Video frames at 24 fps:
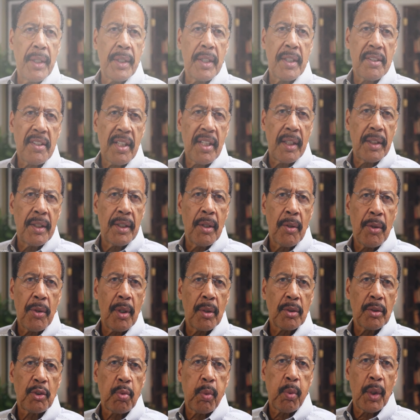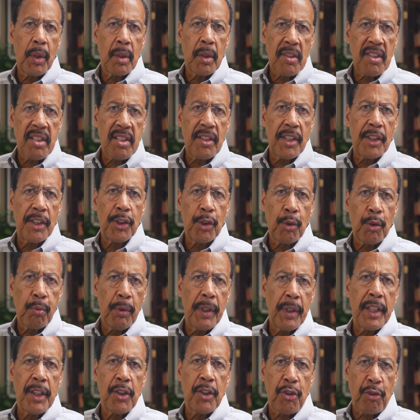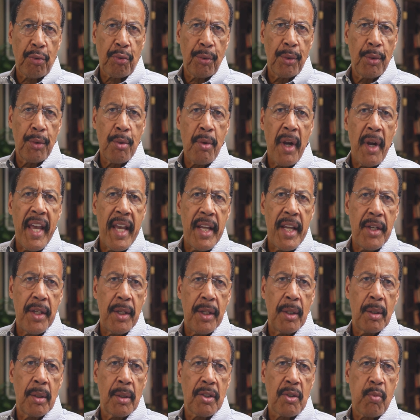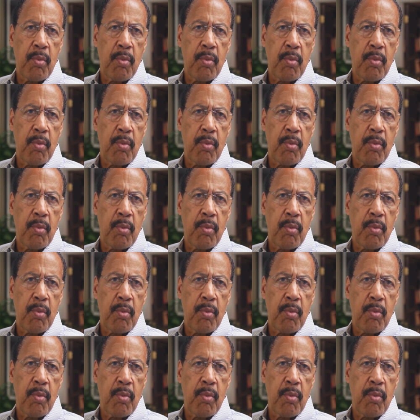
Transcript: to tell you those words still ring true, and here is